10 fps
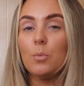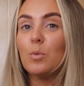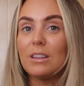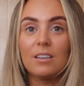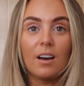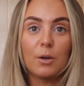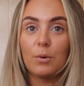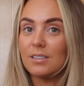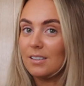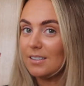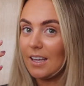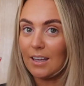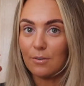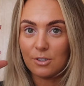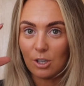with the Nike ones because they
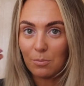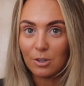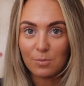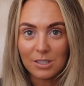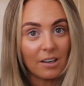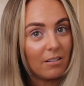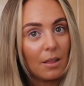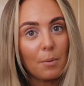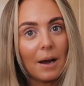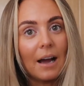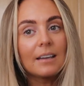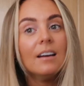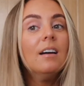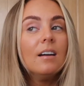give so much material at the back.